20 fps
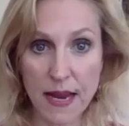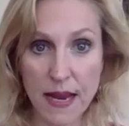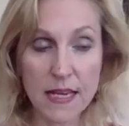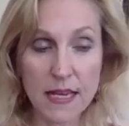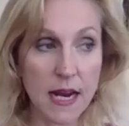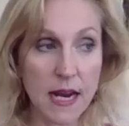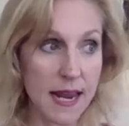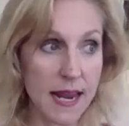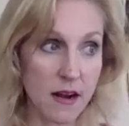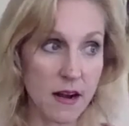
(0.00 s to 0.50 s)

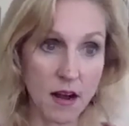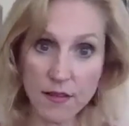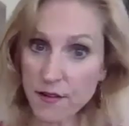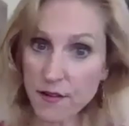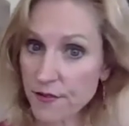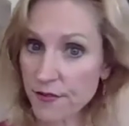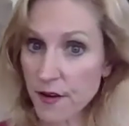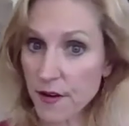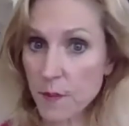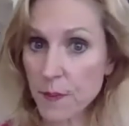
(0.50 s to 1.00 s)
I, I had
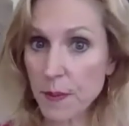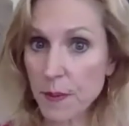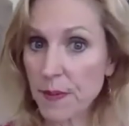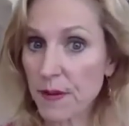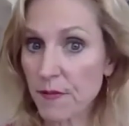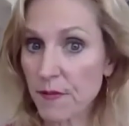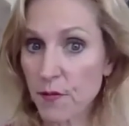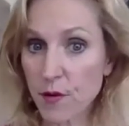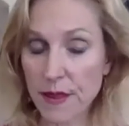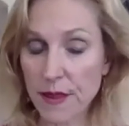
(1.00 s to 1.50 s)
other therapy
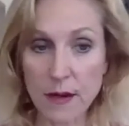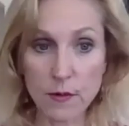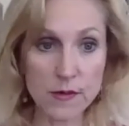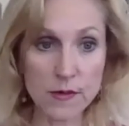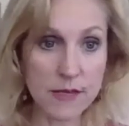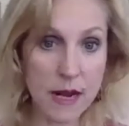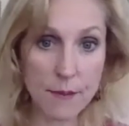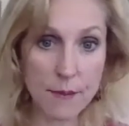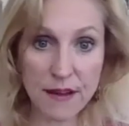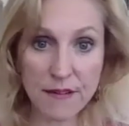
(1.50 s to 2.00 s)
before that. It
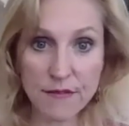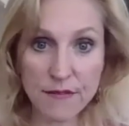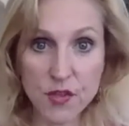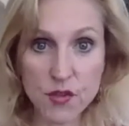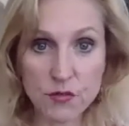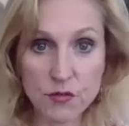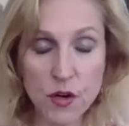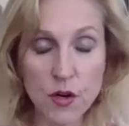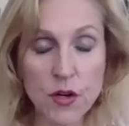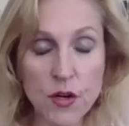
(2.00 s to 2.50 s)
was not my
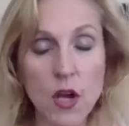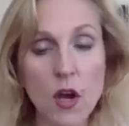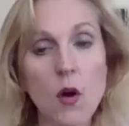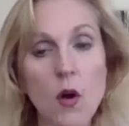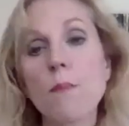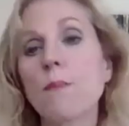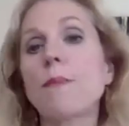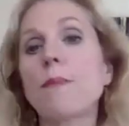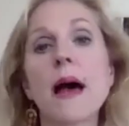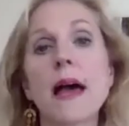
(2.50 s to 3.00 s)
first
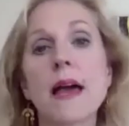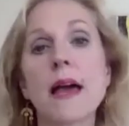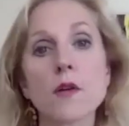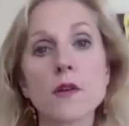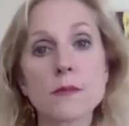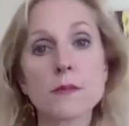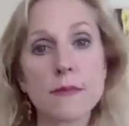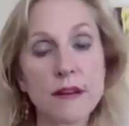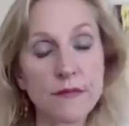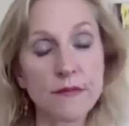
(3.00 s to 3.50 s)
rodeo, but it
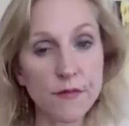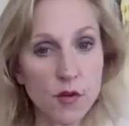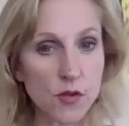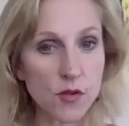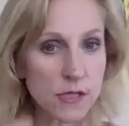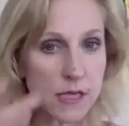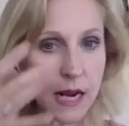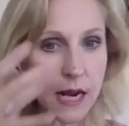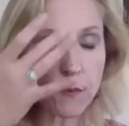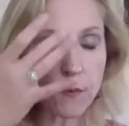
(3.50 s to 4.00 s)
was my
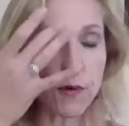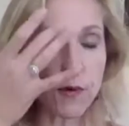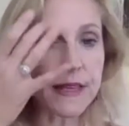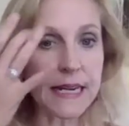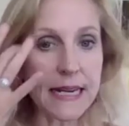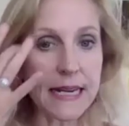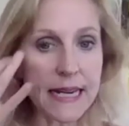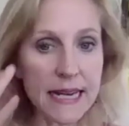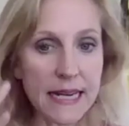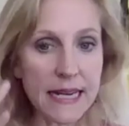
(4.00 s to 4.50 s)
first time with
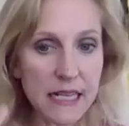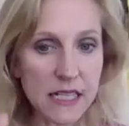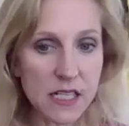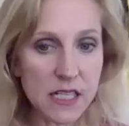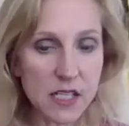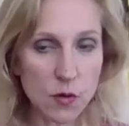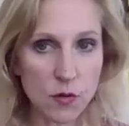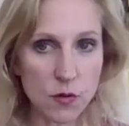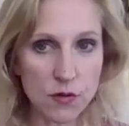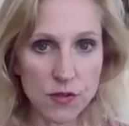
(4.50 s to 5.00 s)
an eating
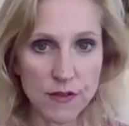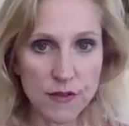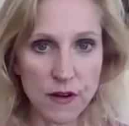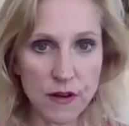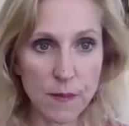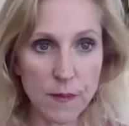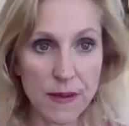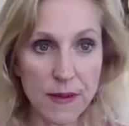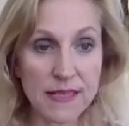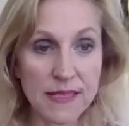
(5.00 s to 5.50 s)
disorders
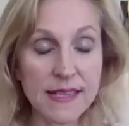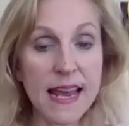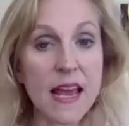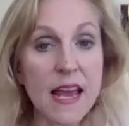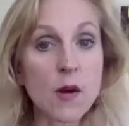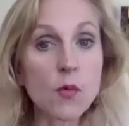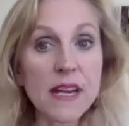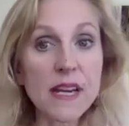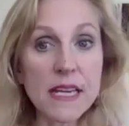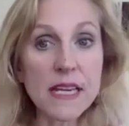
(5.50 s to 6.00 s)
therapist.
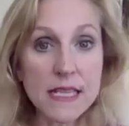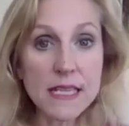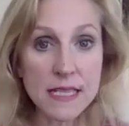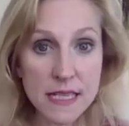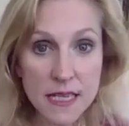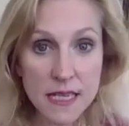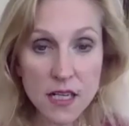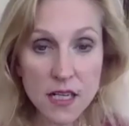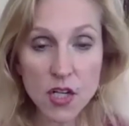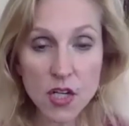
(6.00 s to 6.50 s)
And we
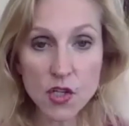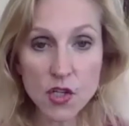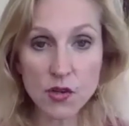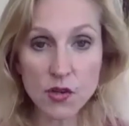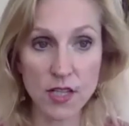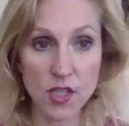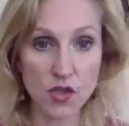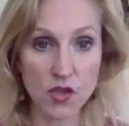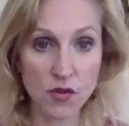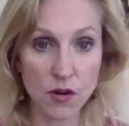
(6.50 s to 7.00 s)
did
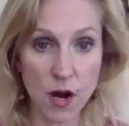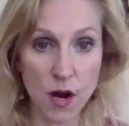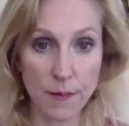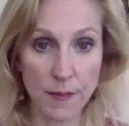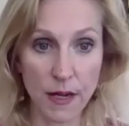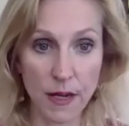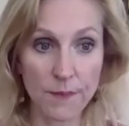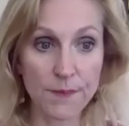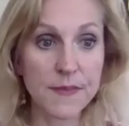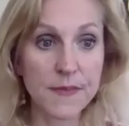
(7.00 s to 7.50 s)
address
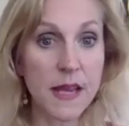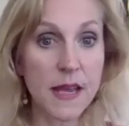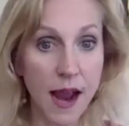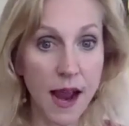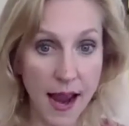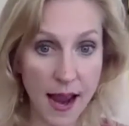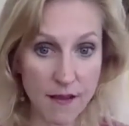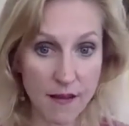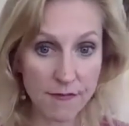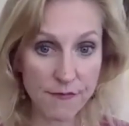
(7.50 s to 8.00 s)
trauma.
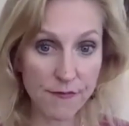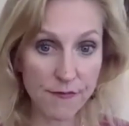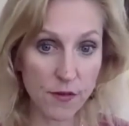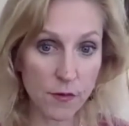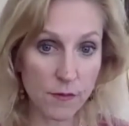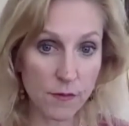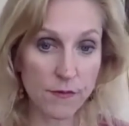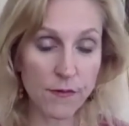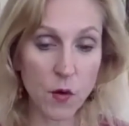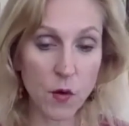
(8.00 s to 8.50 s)
I,
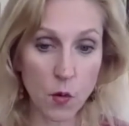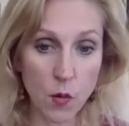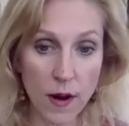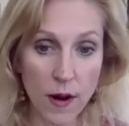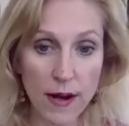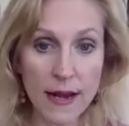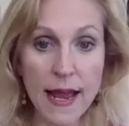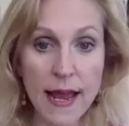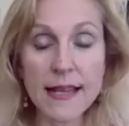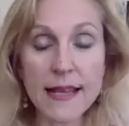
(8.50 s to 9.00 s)
for, for
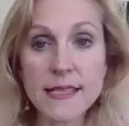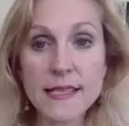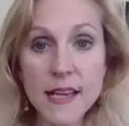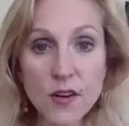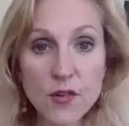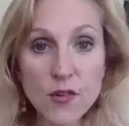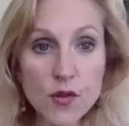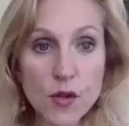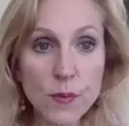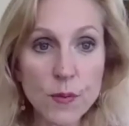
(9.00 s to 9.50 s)
one, had
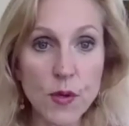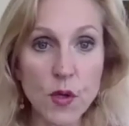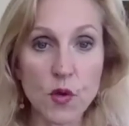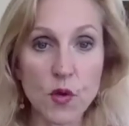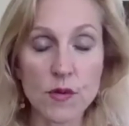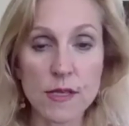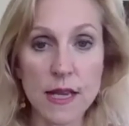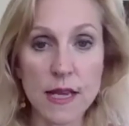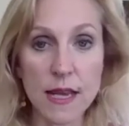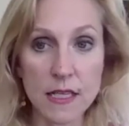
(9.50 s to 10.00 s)
sexual
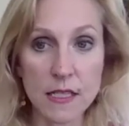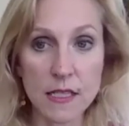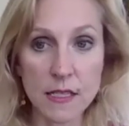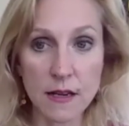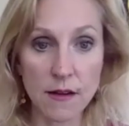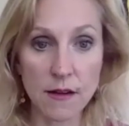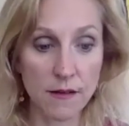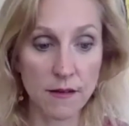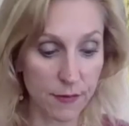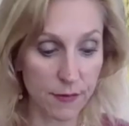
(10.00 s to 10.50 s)
abuse as
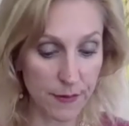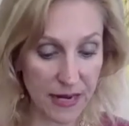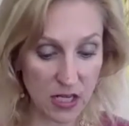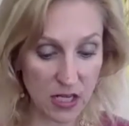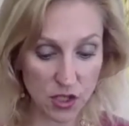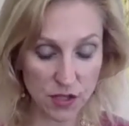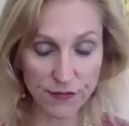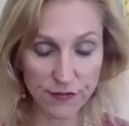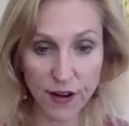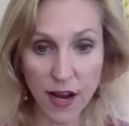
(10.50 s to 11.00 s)
uh, from
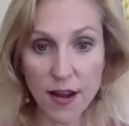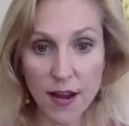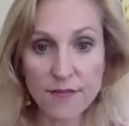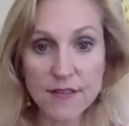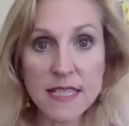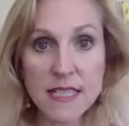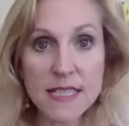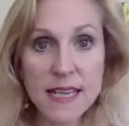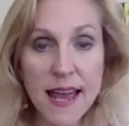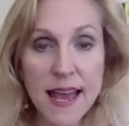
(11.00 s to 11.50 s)
ages five
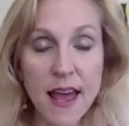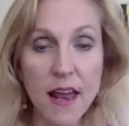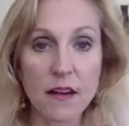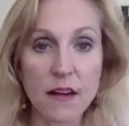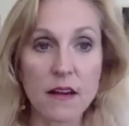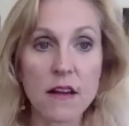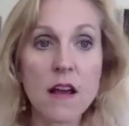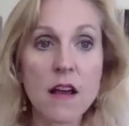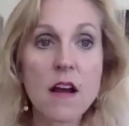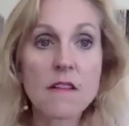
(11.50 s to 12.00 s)
to
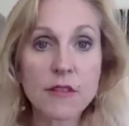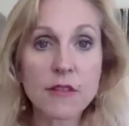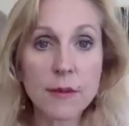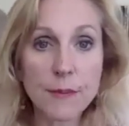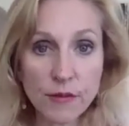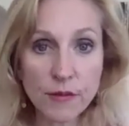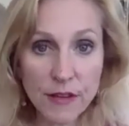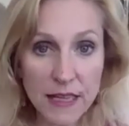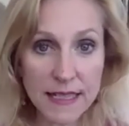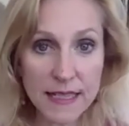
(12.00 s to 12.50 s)
ten from
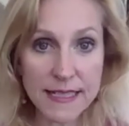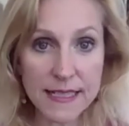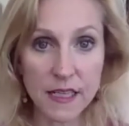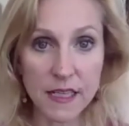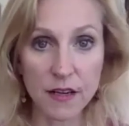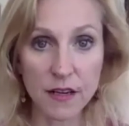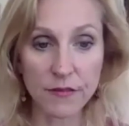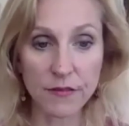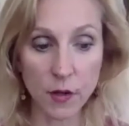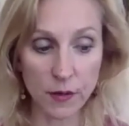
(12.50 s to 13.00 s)
a
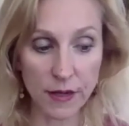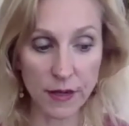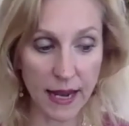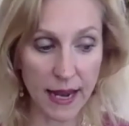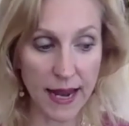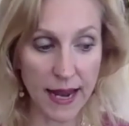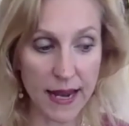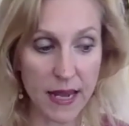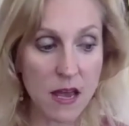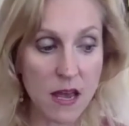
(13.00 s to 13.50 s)
relative,
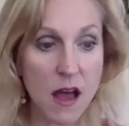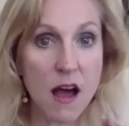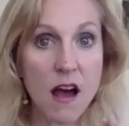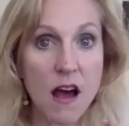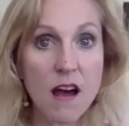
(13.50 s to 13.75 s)
okay?